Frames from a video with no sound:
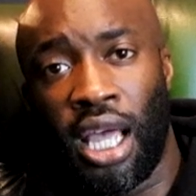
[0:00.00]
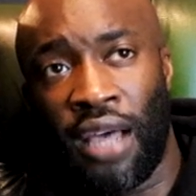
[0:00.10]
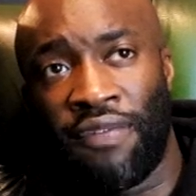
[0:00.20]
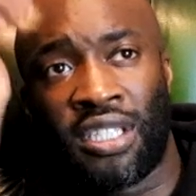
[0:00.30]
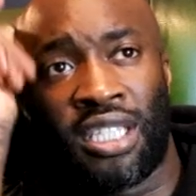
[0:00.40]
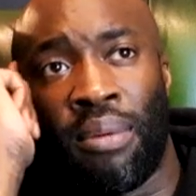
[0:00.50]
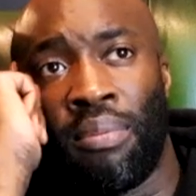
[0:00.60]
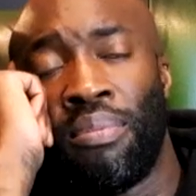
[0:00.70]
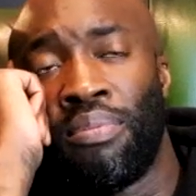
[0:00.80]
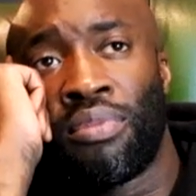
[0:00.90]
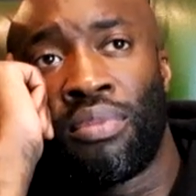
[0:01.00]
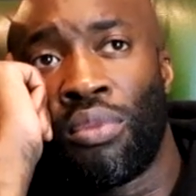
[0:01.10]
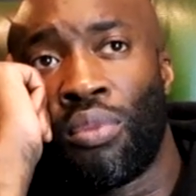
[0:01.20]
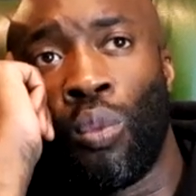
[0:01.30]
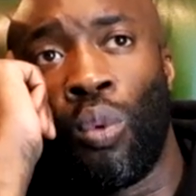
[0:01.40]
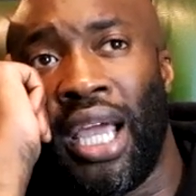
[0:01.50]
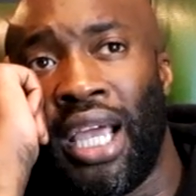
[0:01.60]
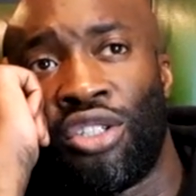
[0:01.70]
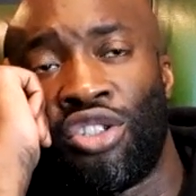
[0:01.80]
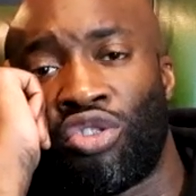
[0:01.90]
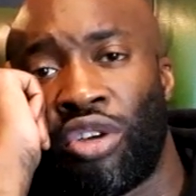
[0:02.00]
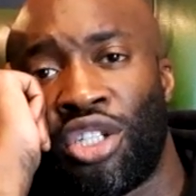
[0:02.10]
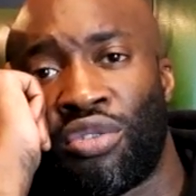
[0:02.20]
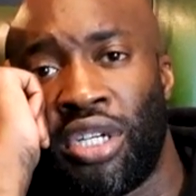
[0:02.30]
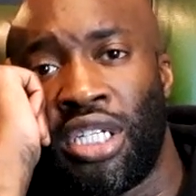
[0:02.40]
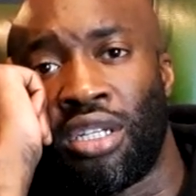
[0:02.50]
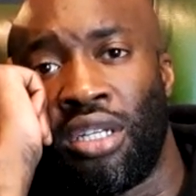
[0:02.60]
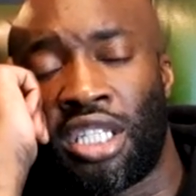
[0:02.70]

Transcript: And for some weird and strange reason,